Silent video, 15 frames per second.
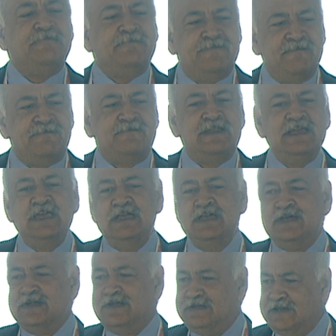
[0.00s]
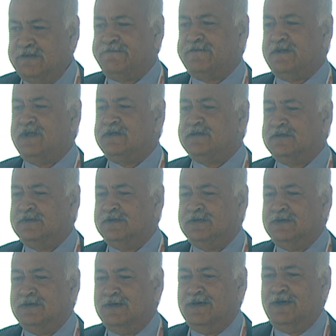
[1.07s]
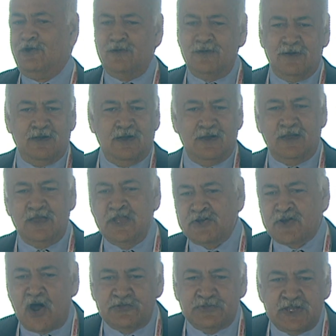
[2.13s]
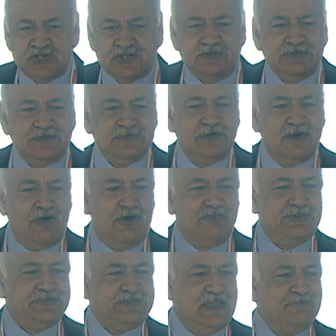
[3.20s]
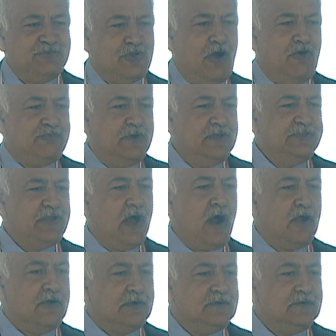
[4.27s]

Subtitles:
50 different incarnations of the same software is hard.